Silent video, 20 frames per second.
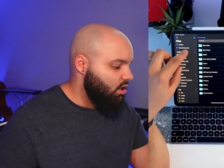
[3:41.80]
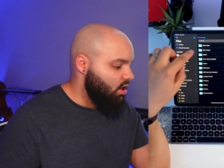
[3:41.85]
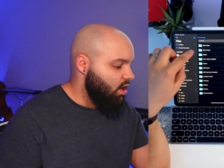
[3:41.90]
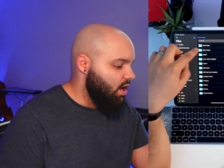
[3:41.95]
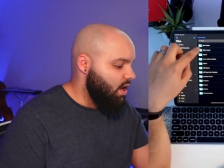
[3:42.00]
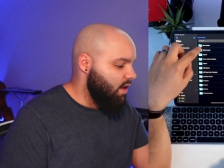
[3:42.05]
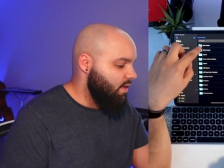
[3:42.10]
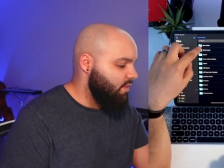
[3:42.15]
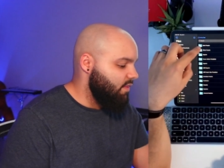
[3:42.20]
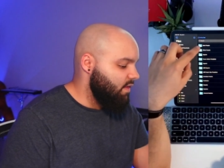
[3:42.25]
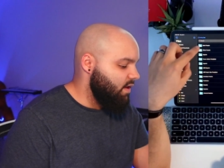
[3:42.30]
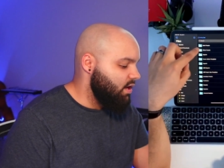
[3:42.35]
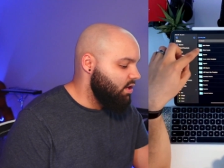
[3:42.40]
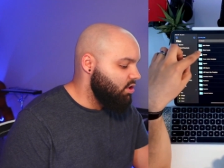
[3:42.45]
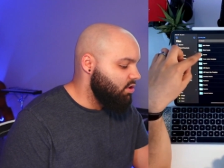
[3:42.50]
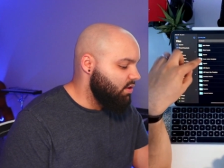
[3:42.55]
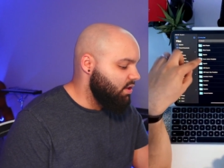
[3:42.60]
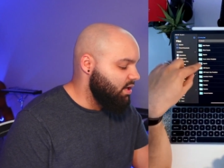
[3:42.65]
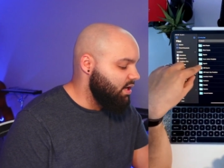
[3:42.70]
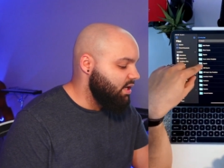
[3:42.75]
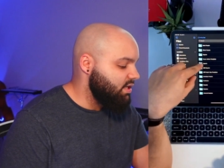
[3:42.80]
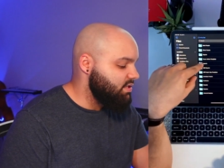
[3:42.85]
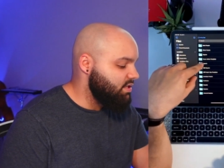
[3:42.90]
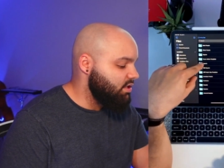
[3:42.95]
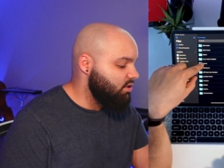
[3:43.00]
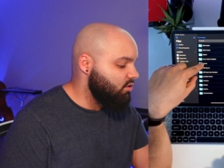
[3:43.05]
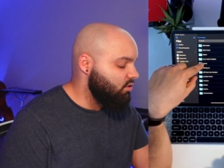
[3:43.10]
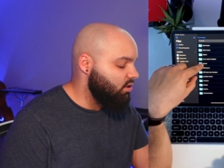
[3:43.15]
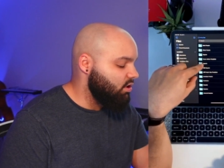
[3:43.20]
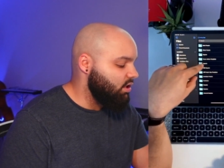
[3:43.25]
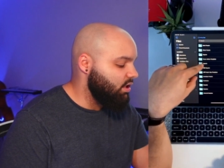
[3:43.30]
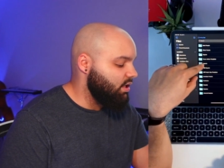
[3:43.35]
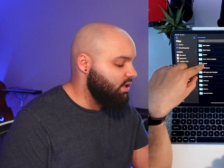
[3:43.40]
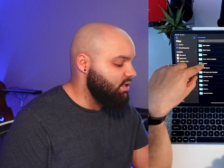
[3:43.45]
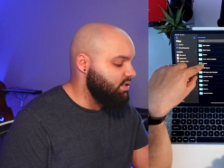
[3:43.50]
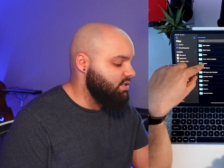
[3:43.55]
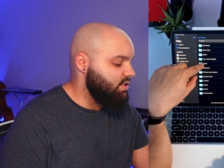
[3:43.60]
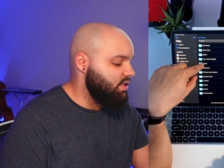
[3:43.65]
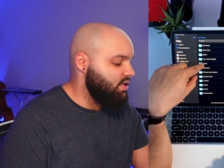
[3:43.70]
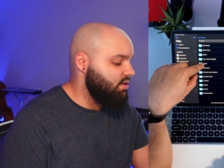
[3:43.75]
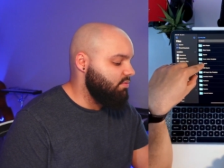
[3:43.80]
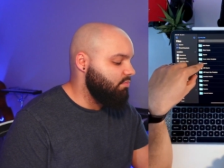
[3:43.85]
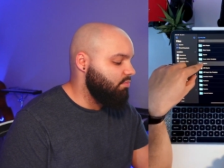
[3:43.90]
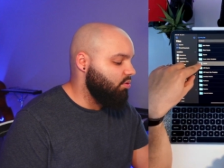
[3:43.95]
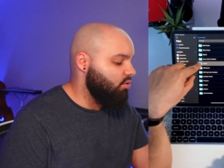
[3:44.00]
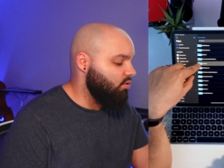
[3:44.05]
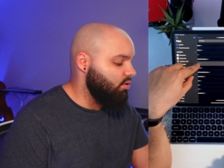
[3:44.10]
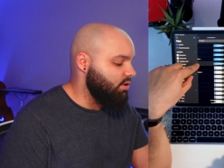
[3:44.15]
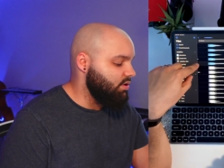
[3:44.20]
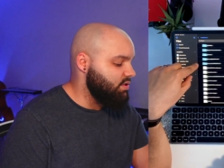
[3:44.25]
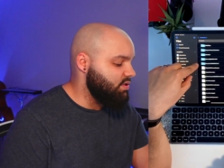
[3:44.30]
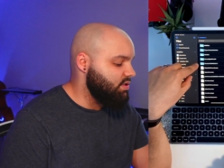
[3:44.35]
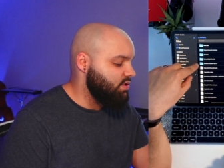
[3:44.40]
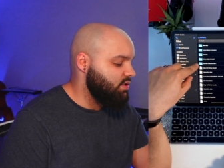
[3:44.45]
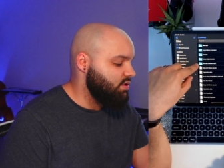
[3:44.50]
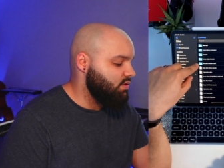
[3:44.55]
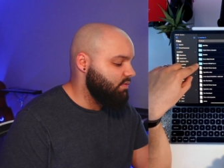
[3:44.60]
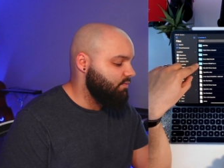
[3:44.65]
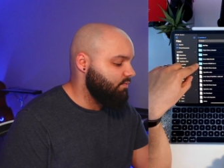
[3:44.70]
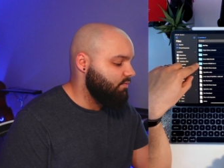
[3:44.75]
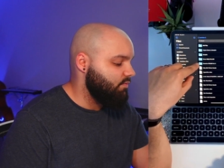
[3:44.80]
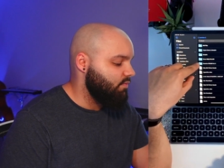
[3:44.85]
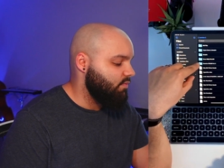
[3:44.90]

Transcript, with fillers: And then the next thing you'll click is Imports.